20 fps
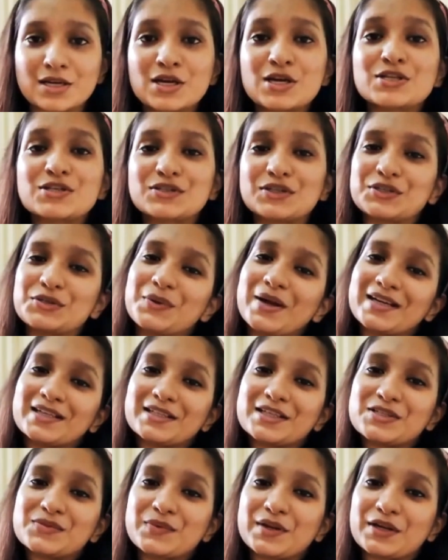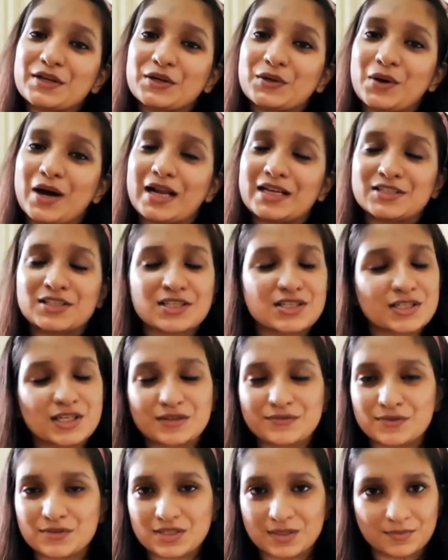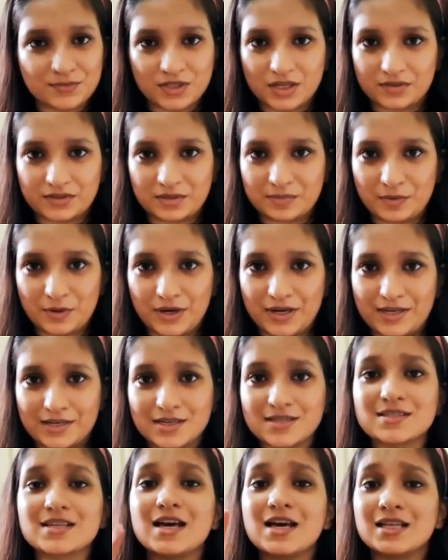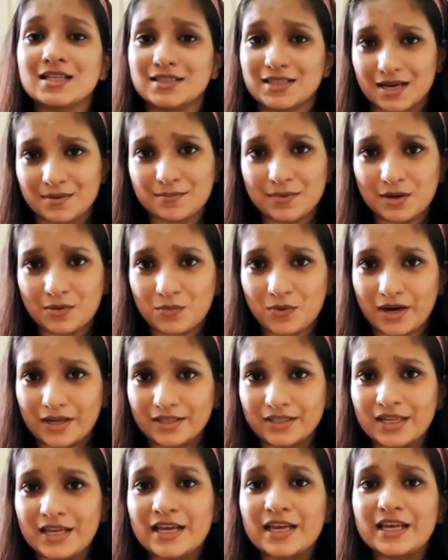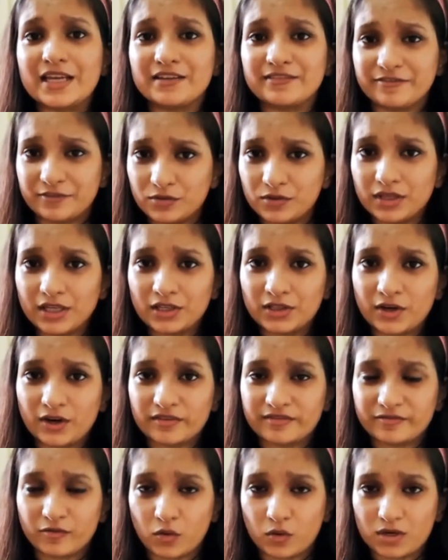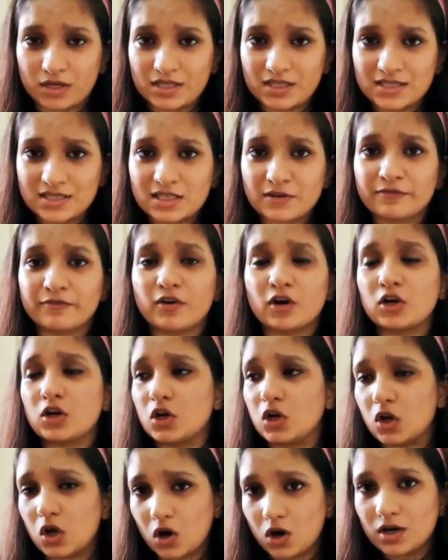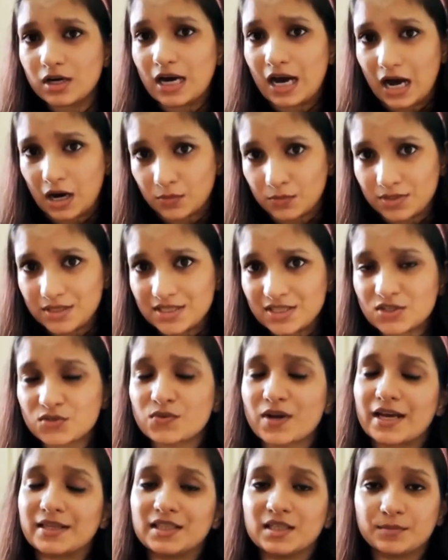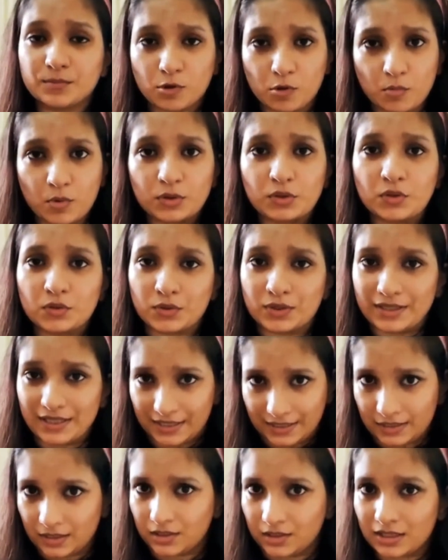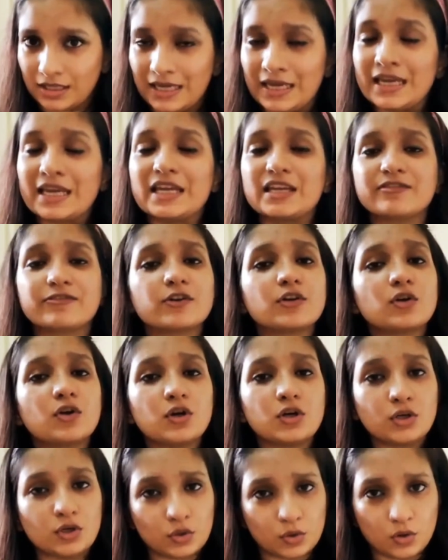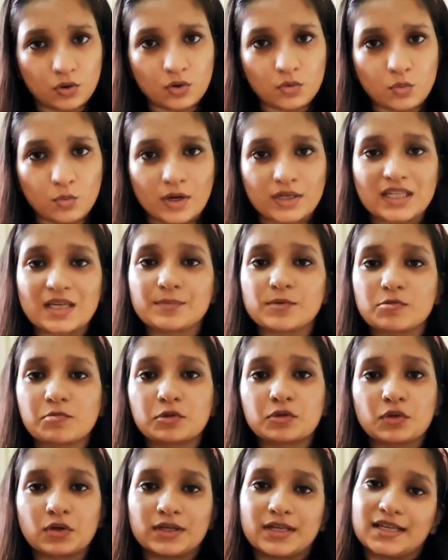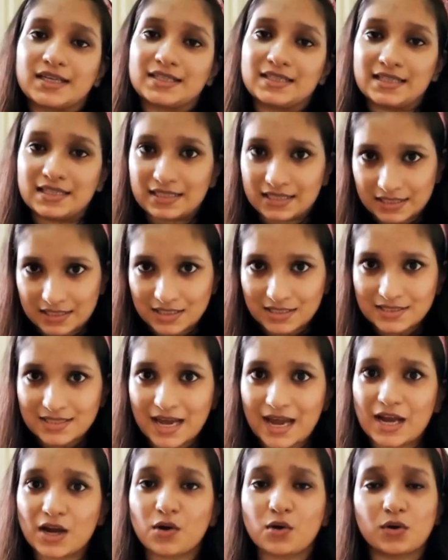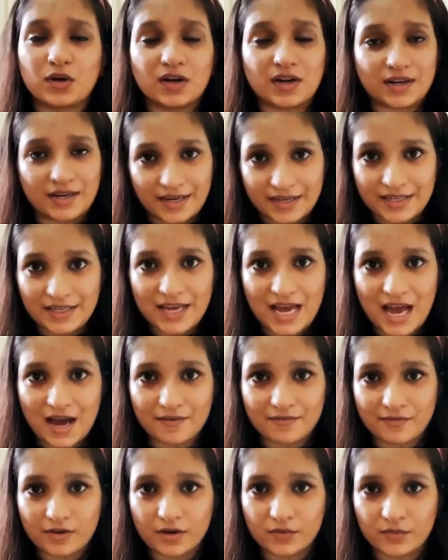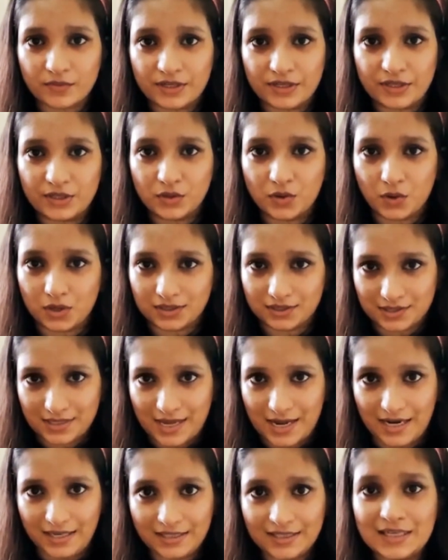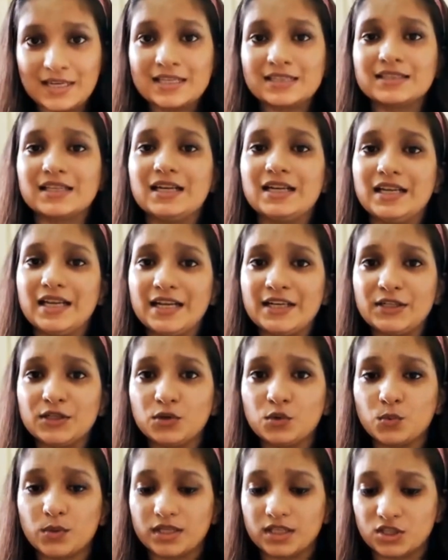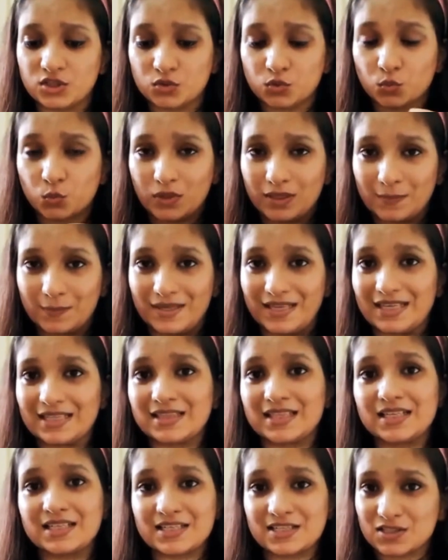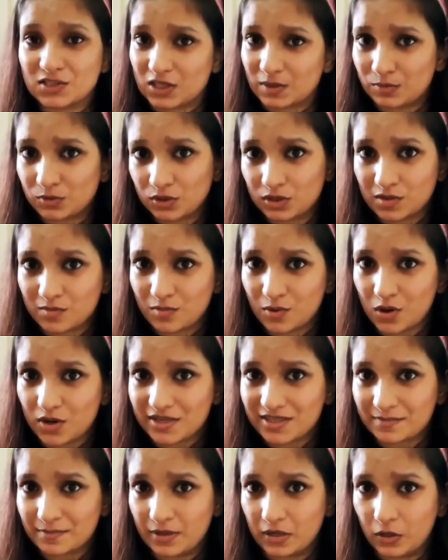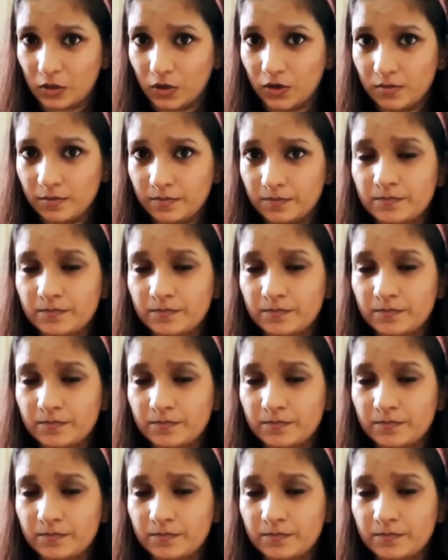So to end this video, I'll just give you some general pointers. Number 1, if you cannot focus for long hours, try the Pomodoro technique. If you don't know what a Pomodoro technique is, I already have a video on that, the link to which will be in the description box below.